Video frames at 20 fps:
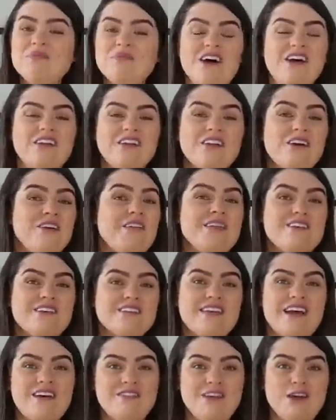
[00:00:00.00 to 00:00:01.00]
I don't know, they
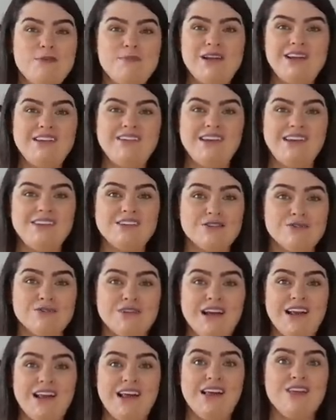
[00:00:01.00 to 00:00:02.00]
just have the ability to
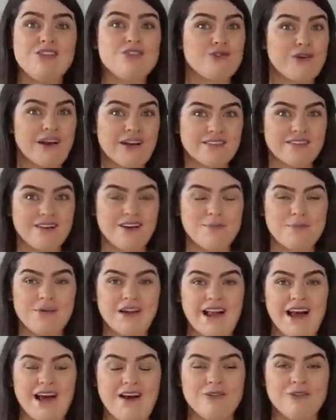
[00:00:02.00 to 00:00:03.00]
really dress up
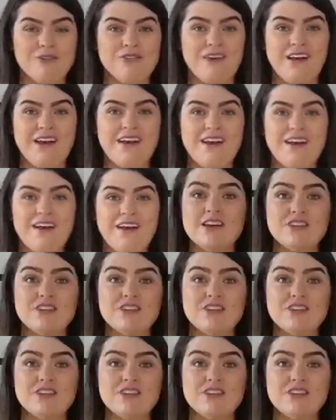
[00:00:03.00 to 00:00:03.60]
an outfit.